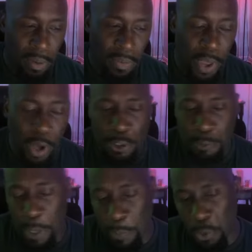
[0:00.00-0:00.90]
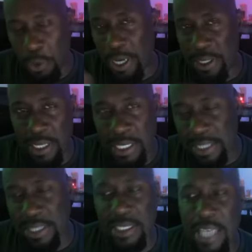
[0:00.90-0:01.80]
those people in their 60s
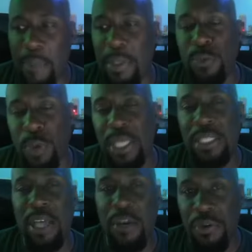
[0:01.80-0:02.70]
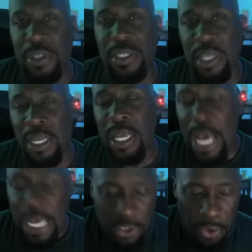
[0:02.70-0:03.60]
and 70s what he's done for the city
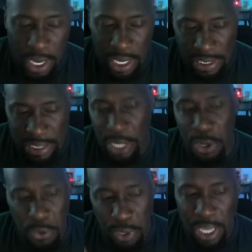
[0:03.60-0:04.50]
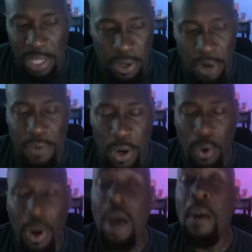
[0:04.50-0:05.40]
so he continued to get their
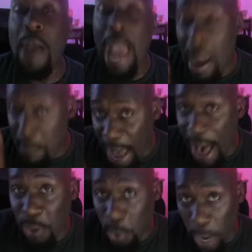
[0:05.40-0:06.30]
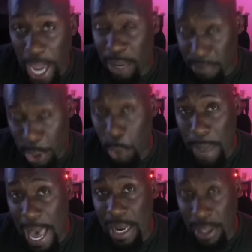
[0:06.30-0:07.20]
vote. And by the way of Joe
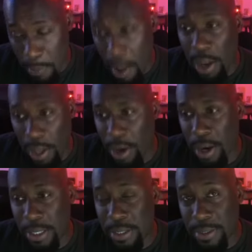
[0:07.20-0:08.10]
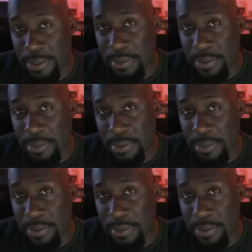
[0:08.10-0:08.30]
Biden, Kamala Harris.